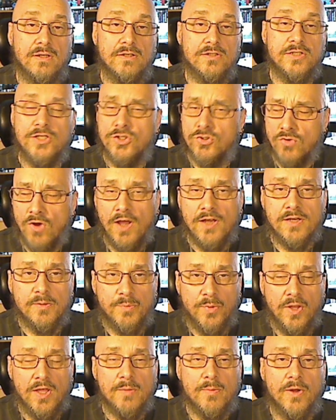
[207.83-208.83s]
She tried to
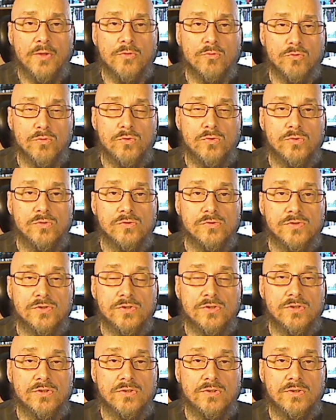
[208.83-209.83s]
play by the rules.